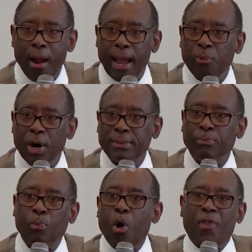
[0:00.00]
I want him
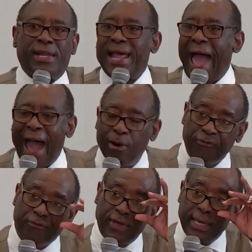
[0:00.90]
more than an
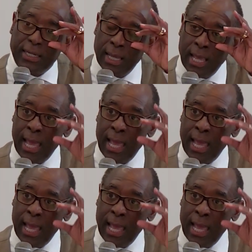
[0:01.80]
outfit.